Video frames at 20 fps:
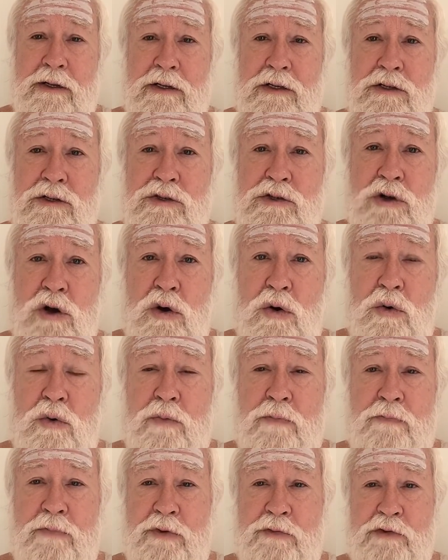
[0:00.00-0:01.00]

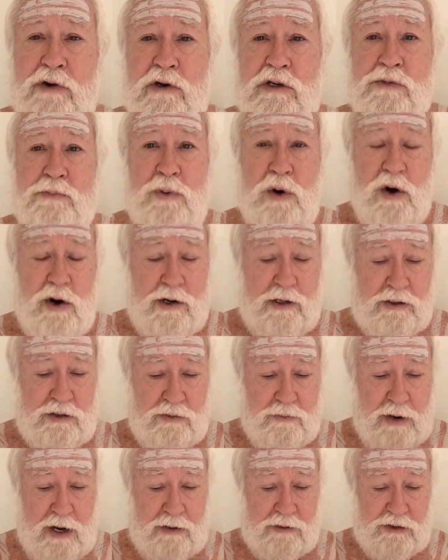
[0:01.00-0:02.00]
so the first part is
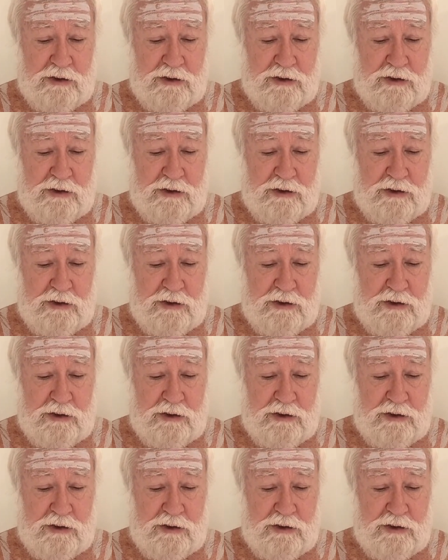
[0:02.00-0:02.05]
about